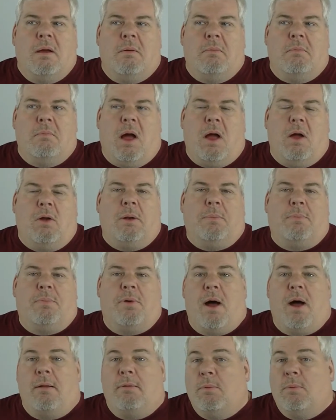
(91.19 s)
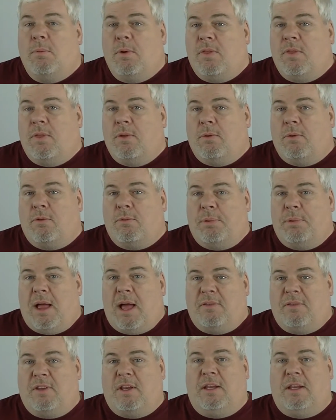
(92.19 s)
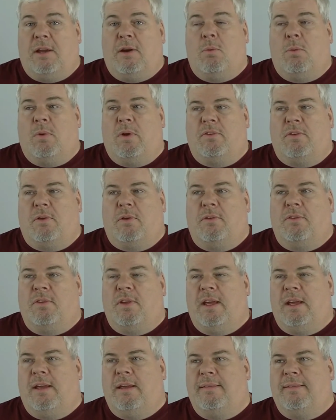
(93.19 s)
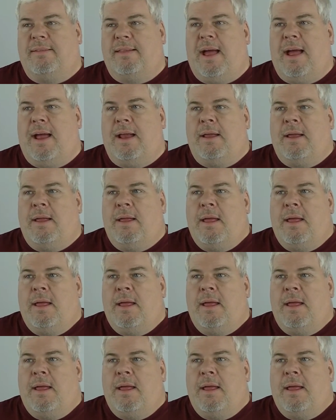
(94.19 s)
My only problem with those plastic deer whistles is that,